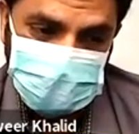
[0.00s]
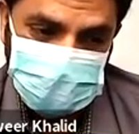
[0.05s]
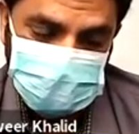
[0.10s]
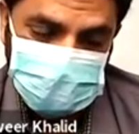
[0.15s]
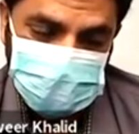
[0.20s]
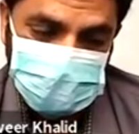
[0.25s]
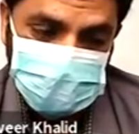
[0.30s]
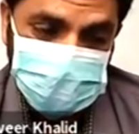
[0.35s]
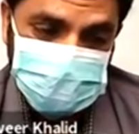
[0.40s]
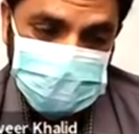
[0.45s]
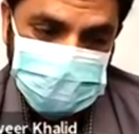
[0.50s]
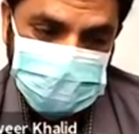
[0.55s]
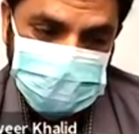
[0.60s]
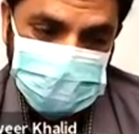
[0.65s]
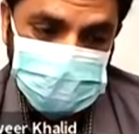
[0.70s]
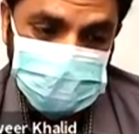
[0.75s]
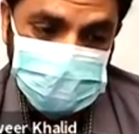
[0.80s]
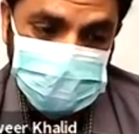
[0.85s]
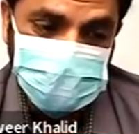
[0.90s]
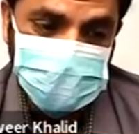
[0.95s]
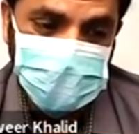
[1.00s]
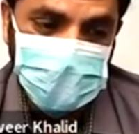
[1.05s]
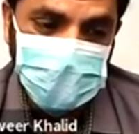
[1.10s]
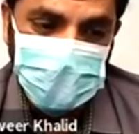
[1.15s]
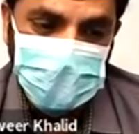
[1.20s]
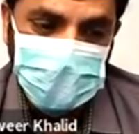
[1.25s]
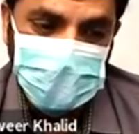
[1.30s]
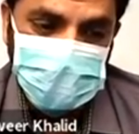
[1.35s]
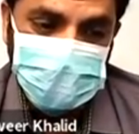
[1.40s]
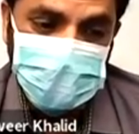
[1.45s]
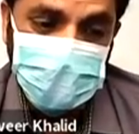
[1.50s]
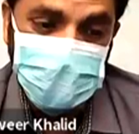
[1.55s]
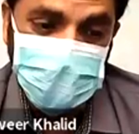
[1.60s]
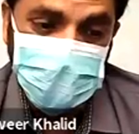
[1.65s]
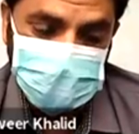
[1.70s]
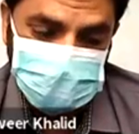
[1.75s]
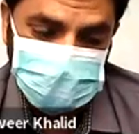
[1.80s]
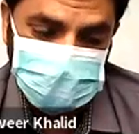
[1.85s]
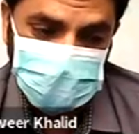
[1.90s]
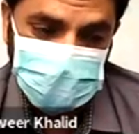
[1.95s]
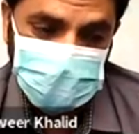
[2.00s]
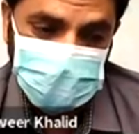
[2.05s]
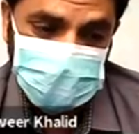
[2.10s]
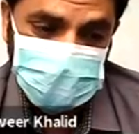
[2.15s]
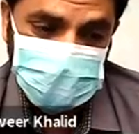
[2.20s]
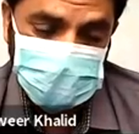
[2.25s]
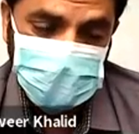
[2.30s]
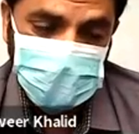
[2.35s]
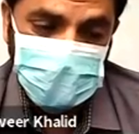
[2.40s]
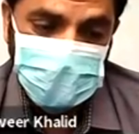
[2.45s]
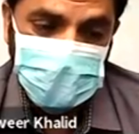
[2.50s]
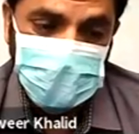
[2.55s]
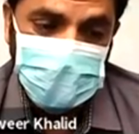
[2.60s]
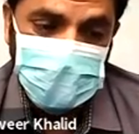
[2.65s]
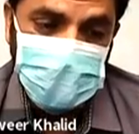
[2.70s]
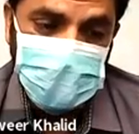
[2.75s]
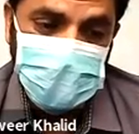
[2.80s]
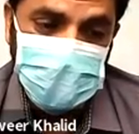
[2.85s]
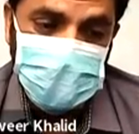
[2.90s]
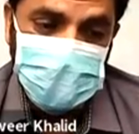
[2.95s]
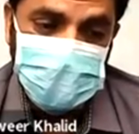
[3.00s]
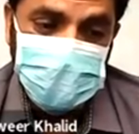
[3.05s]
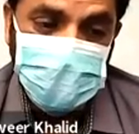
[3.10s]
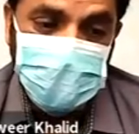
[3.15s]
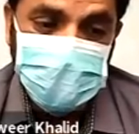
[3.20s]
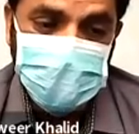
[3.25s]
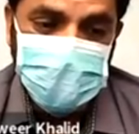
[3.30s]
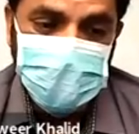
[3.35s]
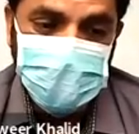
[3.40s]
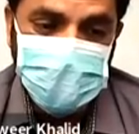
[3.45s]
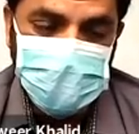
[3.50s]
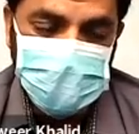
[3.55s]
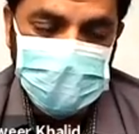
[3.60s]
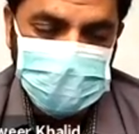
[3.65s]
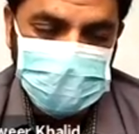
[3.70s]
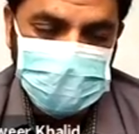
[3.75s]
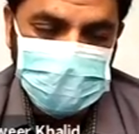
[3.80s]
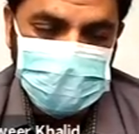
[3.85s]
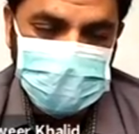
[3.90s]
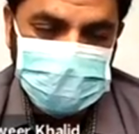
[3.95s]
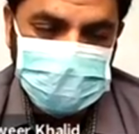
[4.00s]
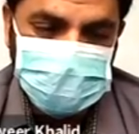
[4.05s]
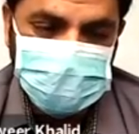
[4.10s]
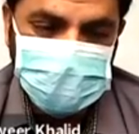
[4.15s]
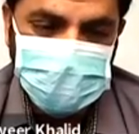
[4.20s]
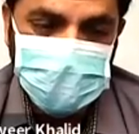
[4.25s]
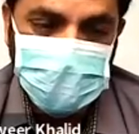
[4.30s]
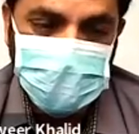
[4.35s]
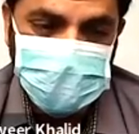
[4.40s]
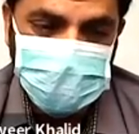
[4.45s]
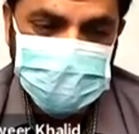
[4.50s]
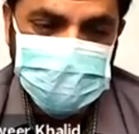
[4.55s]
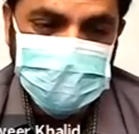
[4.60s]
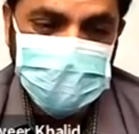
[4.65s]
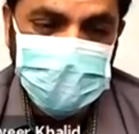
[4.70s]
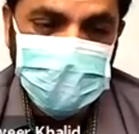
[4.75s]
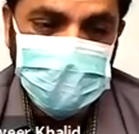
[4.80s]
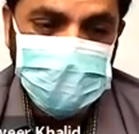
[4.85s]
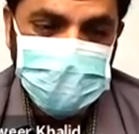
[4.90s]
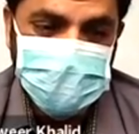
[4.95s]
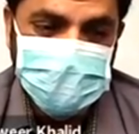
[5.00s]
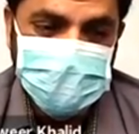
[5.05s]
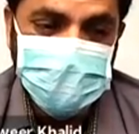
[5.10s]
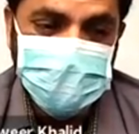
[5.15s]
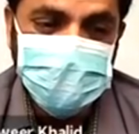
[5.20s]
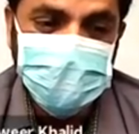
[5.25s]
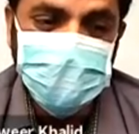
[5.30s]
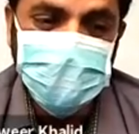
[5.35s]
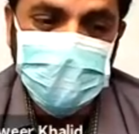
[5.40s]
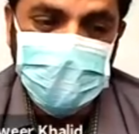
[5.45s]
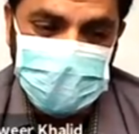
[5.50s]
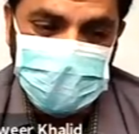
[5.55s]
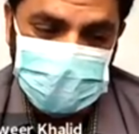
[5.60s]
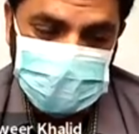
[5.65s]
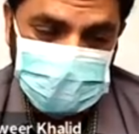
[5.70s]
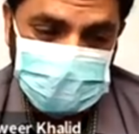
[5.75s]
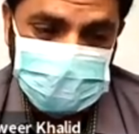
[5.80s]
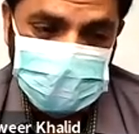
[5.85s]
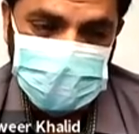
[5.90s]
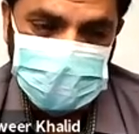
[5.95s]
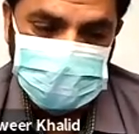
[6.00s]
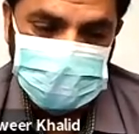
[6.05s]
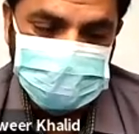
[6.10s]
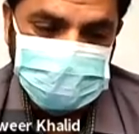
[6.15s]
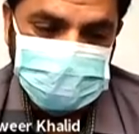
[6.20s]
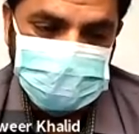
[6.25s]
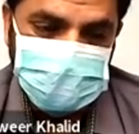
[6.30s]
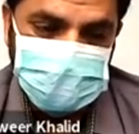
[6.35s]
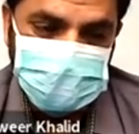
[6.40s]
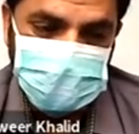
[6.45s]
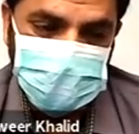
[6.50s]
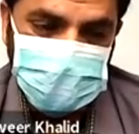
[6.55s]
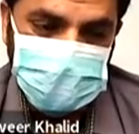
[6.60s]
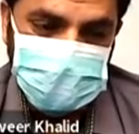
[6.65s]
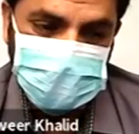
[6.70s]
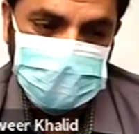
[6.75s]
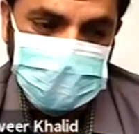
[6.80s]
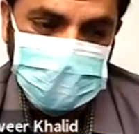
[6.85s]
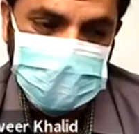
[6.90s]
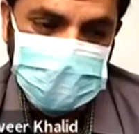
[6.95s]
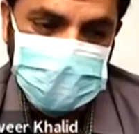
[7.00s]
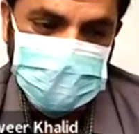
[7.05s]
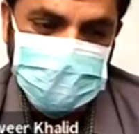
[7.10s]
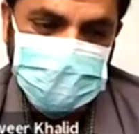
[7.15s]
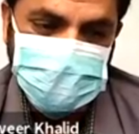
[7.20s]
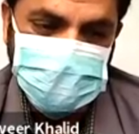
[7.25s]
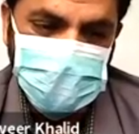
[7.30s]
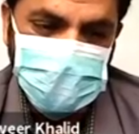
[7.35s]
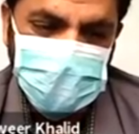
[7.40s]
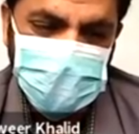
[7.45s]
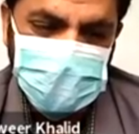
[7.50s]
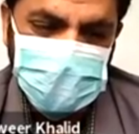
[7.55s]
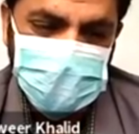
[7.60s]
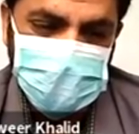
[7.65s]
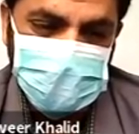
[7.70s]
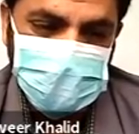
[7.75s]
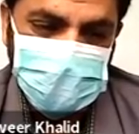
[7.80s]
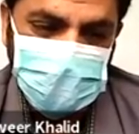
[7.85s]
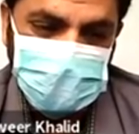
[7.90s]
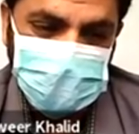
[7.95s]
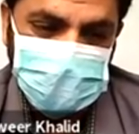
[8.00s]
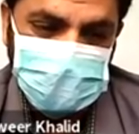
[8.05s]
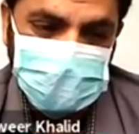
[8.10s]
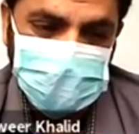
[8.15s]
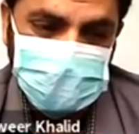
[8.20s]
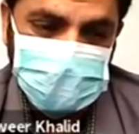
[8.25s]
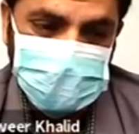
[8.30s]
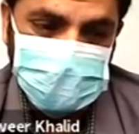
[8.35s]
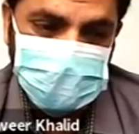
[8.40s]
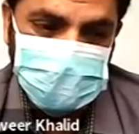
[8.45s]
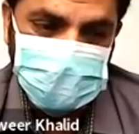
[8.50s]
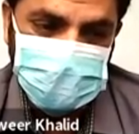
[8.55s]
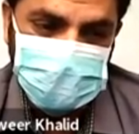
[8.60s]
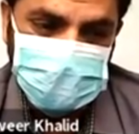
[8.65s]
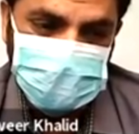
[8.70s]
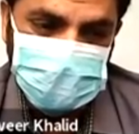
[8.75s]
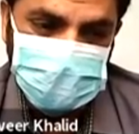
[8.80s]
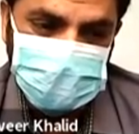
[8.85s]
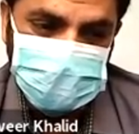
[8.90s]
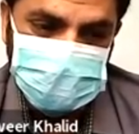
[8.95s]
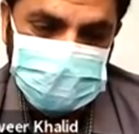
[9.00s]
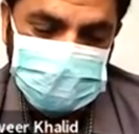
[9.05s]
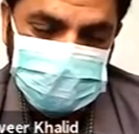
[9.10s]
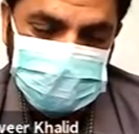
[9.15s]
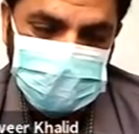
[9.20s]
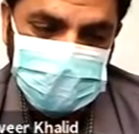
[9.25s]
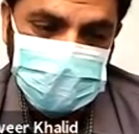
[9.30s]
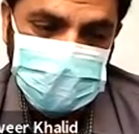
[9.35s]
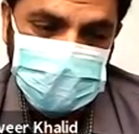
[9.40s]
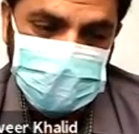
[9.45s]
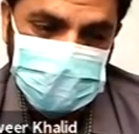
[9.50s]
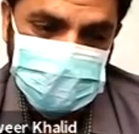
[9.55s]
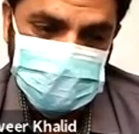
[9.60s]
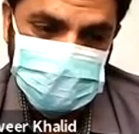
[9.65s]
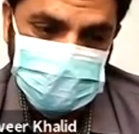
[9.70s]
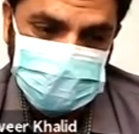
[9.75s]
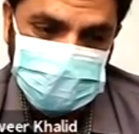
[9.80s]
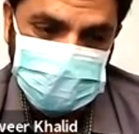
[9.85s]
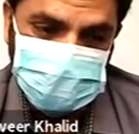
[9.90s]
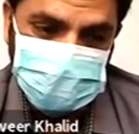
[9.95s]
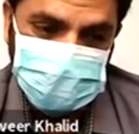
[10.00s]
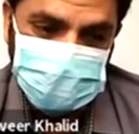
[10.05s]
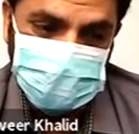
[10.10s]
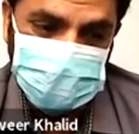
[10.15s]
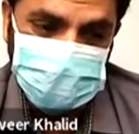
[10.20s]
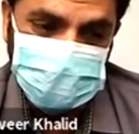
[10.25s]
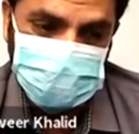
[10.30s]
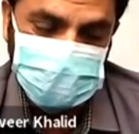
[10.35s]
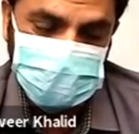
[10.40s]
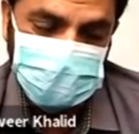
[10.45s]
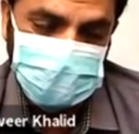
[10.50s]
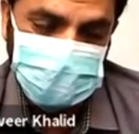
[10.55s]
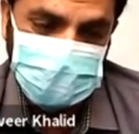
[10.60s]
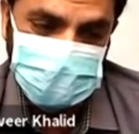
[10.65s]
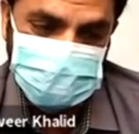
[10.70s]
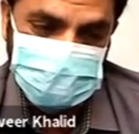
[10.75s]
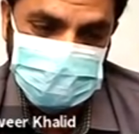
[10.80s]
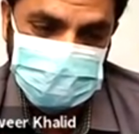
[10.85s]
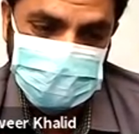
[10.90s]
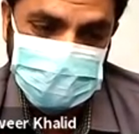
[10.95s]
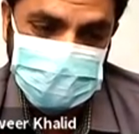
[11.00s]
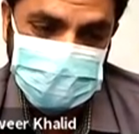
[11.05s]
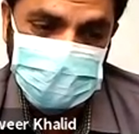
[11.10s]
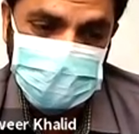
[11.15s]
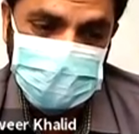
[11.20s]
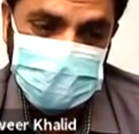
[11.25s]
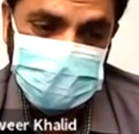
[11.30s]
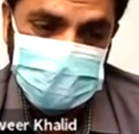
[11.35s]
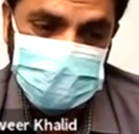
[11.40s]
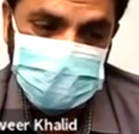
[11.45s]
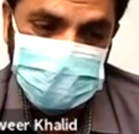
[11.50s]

colored stools, bleeding PR. But the patient can present with the anemia. There is small micro leakage of the blood through the varices, and